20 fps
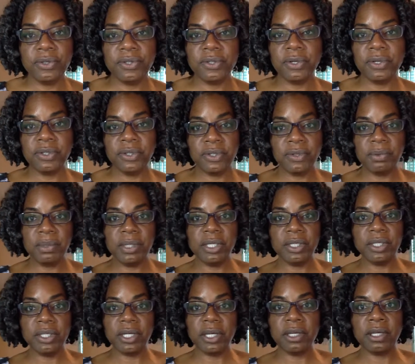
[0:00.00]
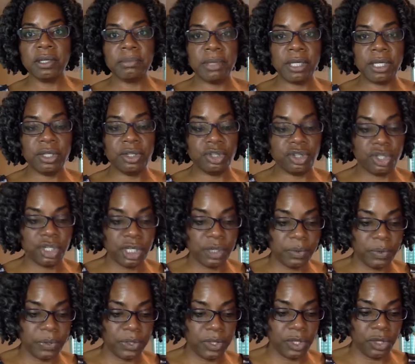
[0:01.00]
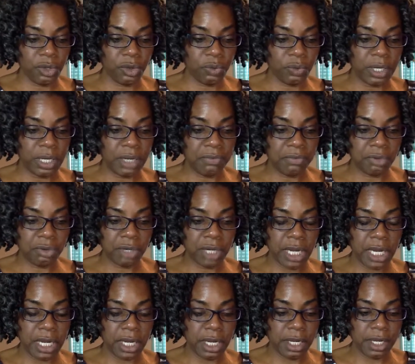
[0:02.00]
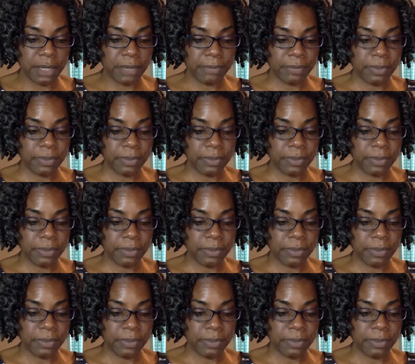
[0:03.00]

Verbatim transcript: So, I just wanted to come and share with you what I've created.